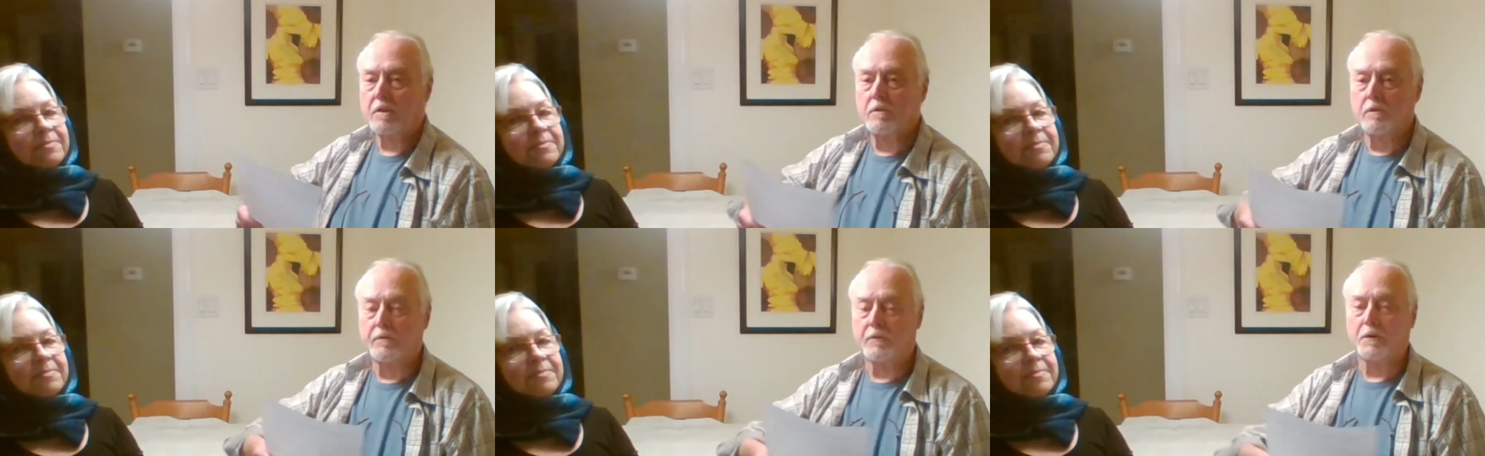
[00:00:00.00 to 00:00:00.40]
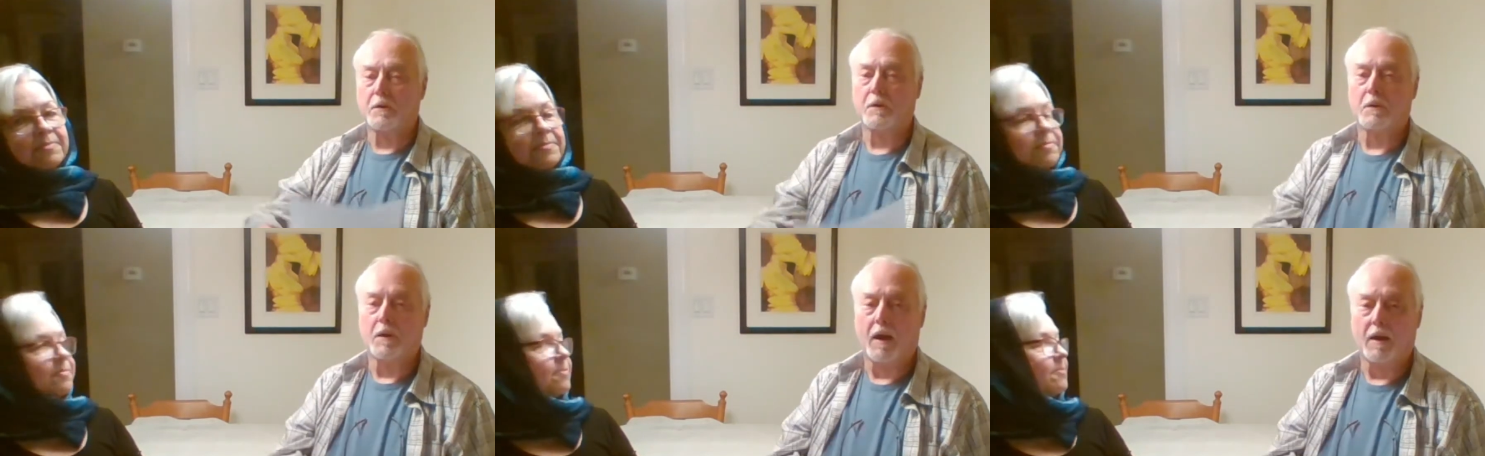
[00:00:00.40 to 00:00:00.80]
Speaker 1: you
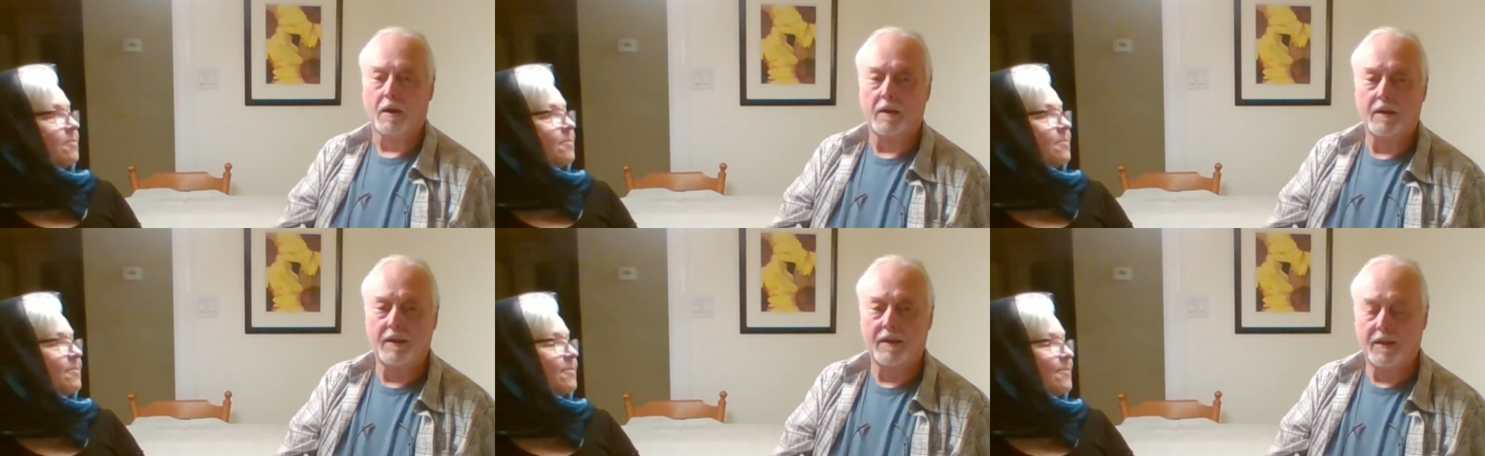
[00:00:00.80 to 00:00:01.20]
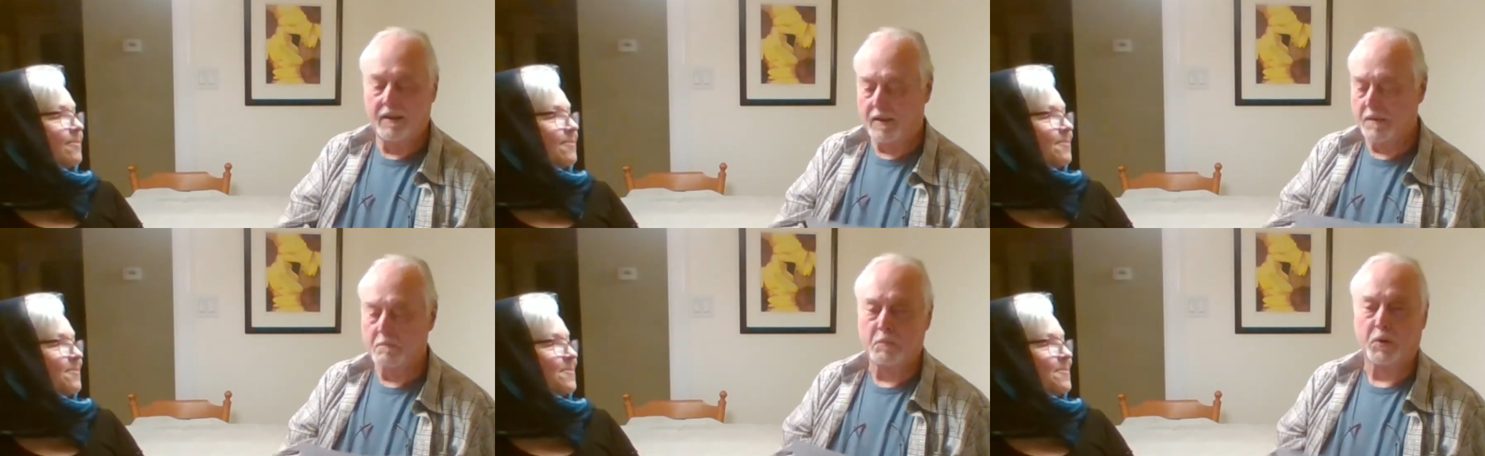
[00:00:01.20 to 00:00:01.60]
for uh,
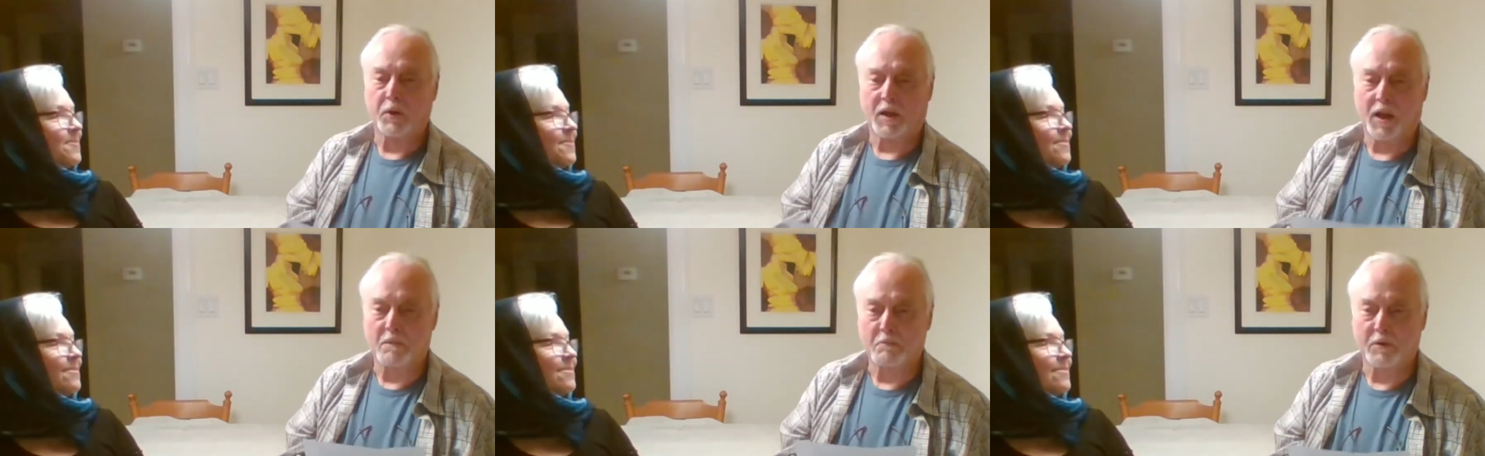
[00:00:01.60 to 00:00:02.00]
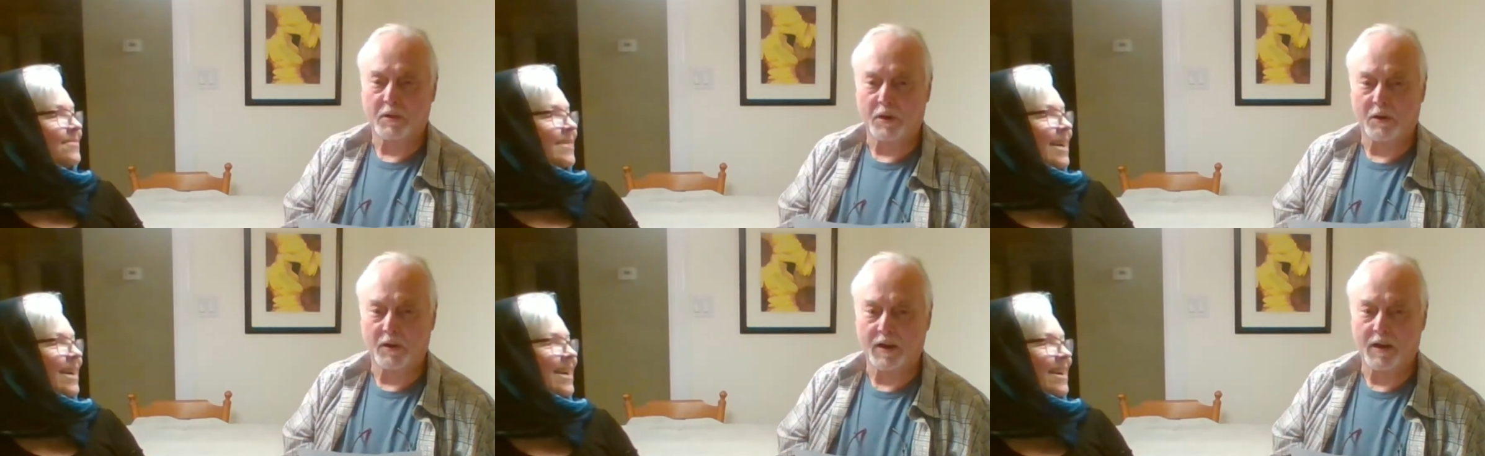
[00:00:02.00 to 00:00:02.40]
putting up with
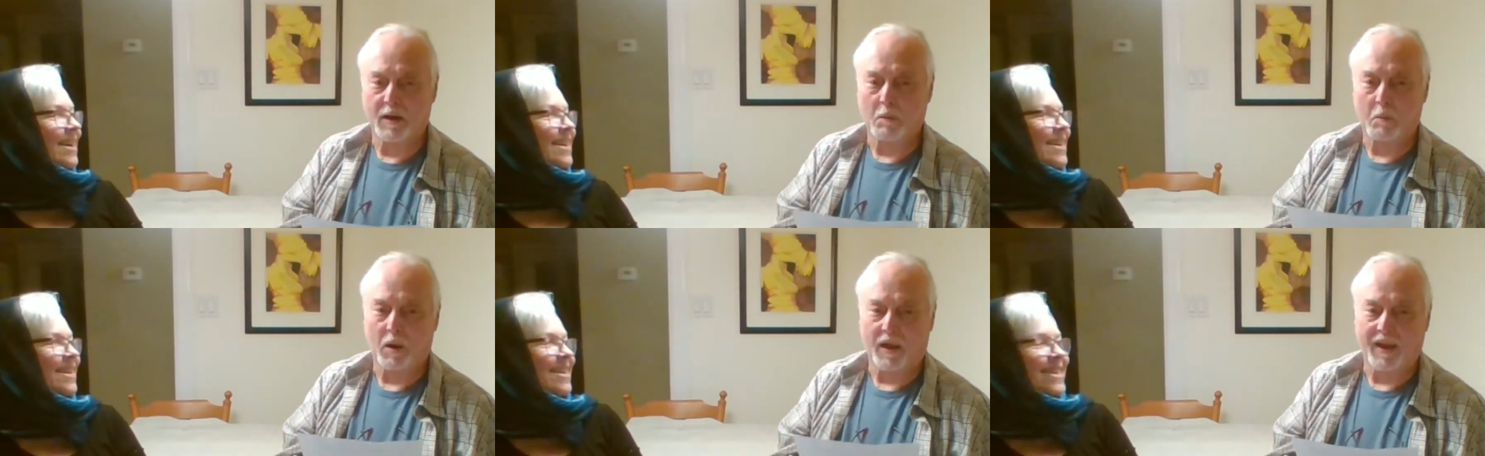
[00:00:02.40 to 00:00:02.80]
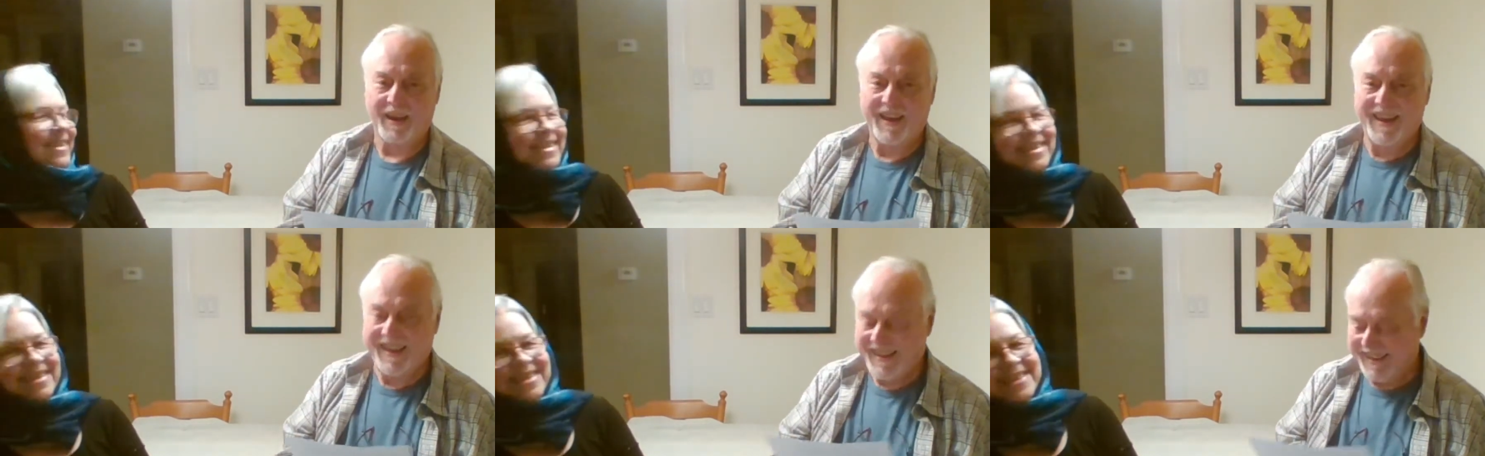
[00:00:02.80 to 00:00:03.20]
our little play.
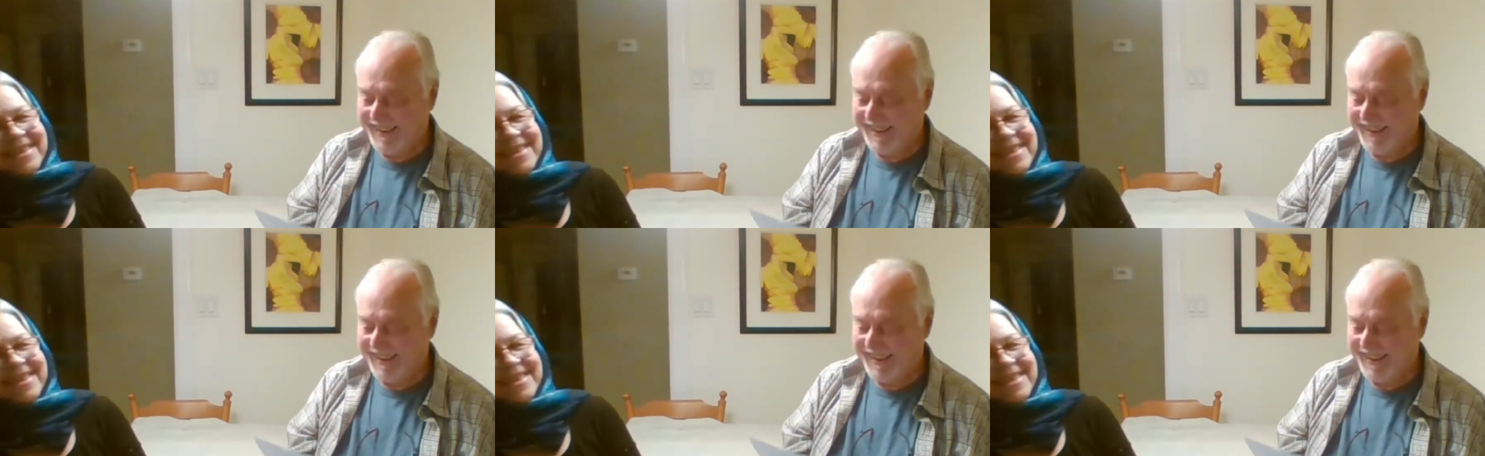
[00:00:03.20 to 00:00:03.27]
